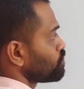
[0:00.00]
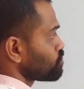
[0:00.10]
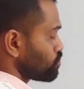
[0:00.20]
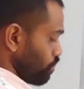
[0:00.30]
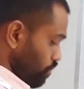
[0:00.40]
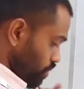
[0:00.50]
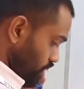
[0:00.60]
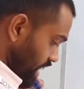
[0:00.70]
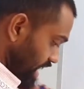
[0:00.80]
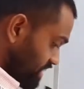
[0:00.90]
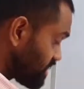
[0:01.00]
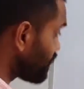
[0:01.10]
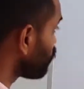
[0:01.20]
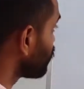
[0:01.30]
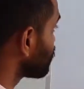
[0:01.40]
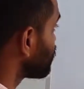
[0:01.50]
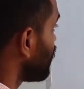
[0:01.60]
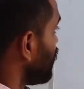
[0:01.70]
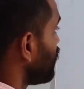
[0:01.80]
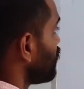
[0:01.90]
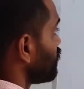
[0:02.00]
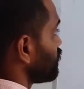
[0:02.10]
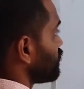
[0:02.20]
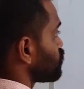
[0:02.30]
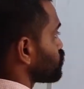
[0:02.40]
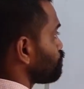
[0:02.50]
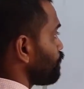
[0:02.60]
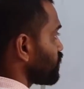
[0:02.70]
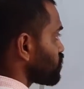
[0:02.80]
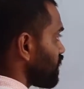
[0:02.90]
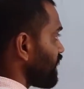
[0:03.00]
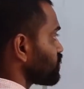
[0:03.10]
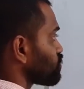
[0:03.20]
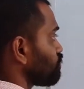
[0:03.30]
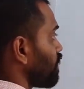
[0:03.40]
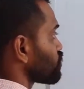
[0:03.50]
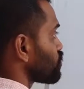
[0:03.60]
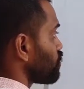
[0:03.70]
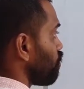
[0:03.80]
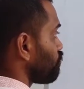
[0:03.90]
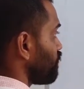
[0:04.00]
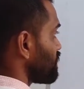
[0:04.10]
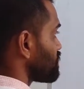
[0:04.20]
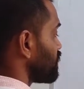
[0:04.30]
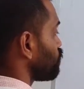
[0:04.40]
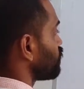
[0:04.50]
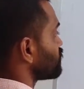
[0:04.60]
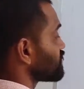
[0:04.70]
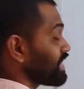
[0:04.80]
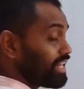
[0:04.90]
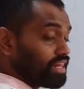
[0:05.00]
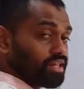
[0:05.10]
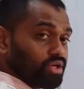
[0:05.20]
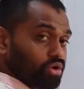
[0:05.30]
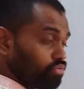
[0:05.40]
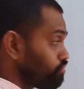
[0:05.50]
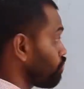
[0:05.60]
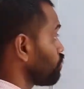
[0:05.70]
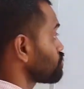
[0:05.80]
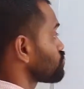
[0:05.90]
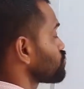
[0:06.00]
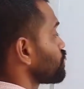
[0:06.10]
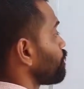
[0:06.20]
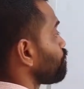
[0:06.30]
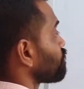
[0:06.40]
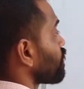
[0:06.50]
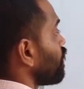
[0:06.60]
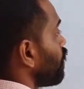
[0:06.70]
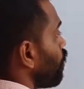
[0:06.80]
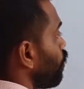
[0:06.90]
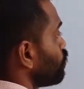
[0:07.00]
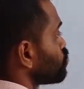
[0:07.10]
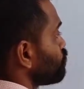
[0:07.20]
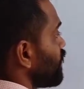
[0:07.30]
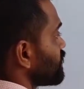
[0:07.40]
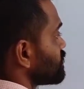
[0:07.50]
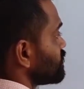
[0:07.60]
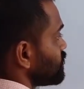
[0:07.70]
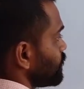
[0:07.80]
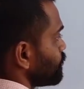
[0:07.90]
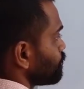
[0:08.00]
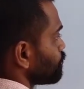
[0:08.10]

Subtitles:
So SA nodal cell, the specialized function of SA nodal cell was automaticity.